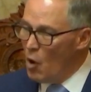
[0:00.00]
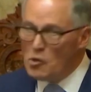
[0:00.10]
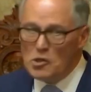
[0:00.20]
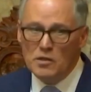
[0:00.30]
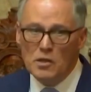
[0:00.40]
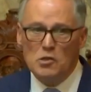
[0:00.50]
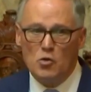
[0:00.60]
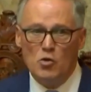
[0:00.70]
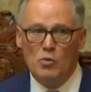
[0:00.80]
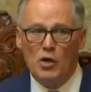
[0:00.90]
Most in
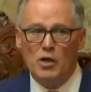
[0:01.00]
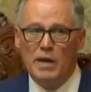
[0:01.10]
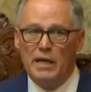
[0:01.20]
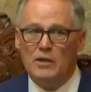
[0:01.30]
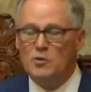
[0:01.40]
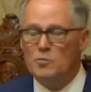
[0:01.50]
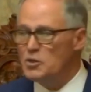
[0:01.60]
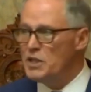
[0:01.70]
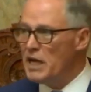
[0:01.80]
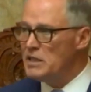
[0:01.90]
this room are committed to
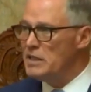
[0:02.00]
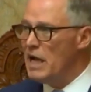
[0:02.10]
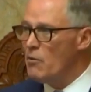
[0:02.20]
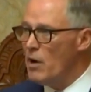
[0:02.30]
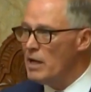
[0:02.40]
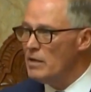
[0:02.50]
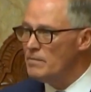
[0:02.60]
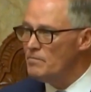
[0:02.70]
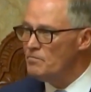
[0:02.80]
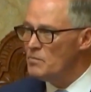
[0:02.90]
protecting that right,